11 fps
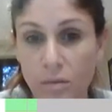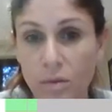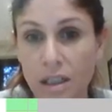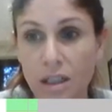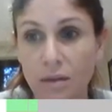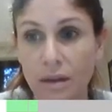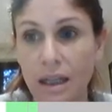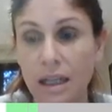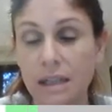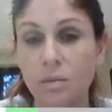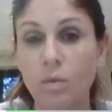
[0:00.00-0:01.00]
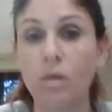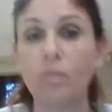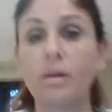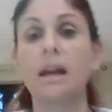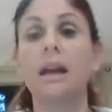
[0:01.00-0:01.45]
we're doing. That's
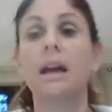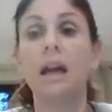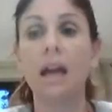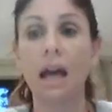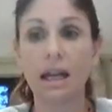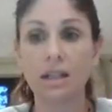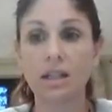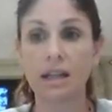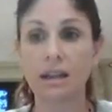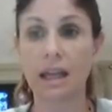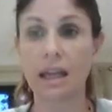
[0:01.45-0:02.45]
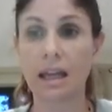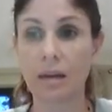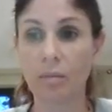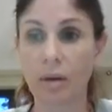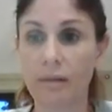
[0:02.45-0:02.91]
what we're actually
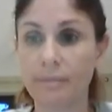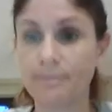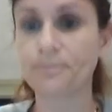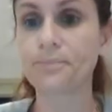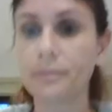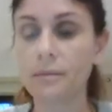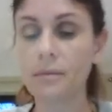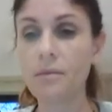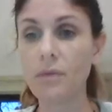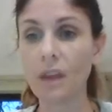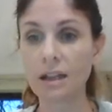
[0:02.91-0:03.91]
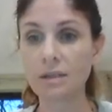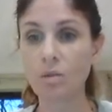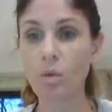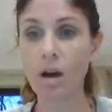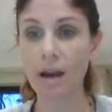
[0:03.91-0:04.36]
thinking about.
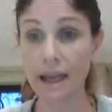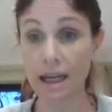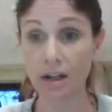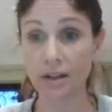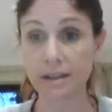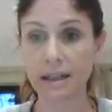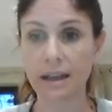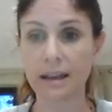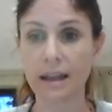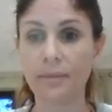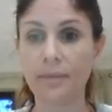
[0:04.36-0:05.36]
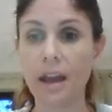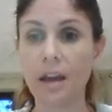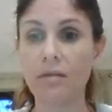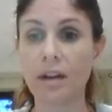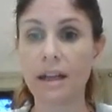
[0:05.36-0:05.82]
That's why it looks like that.
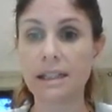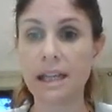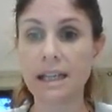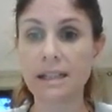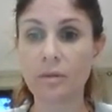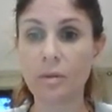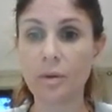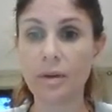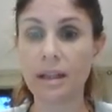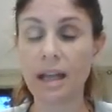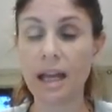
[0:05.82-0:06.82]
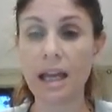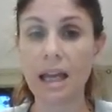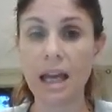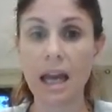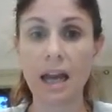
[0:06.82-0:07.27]
Right, decimal point there.
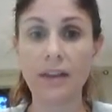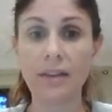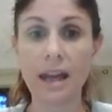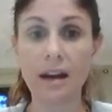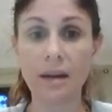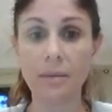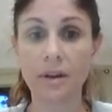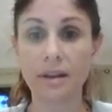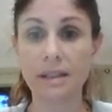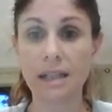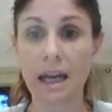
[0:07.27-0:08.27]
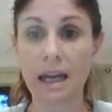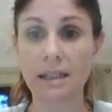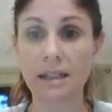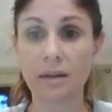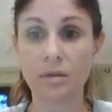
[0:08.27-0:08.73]
And then I'm going to
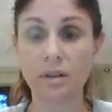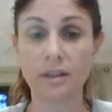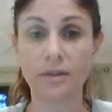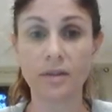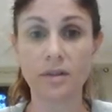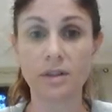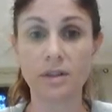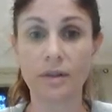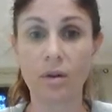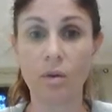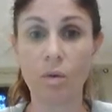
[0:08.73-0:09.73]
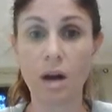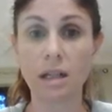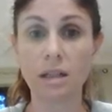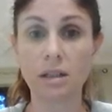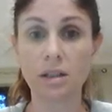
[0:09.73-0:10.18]
add up what I've got. So I've got
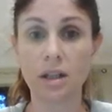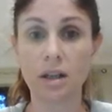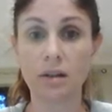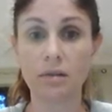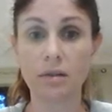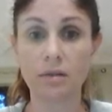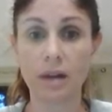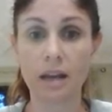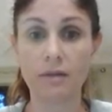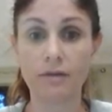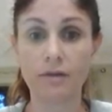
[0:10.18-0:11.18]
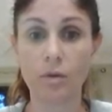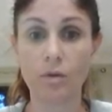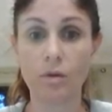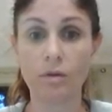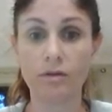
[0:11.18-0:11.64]
1, 2, 3,
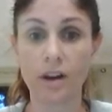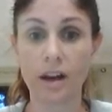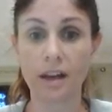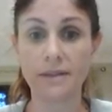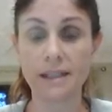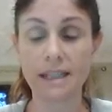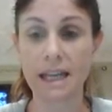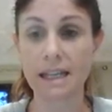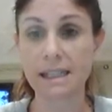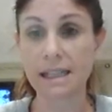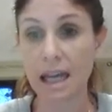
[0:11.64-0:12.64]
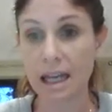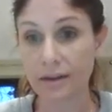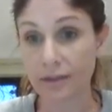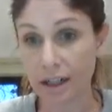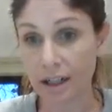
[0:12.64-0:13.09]
4, 5, 6.
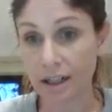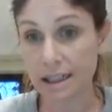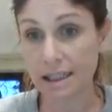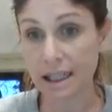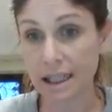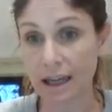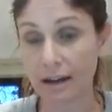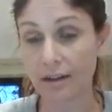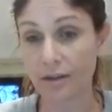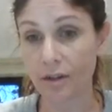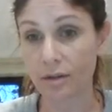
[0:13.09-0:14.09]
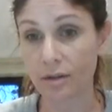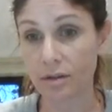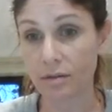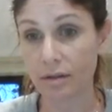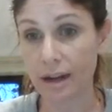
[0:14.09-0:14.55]
If I look at it here, I've got
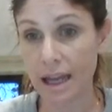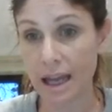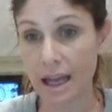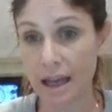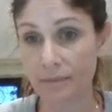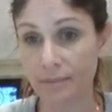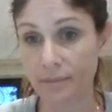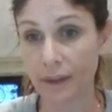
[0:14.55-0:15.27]
3 here,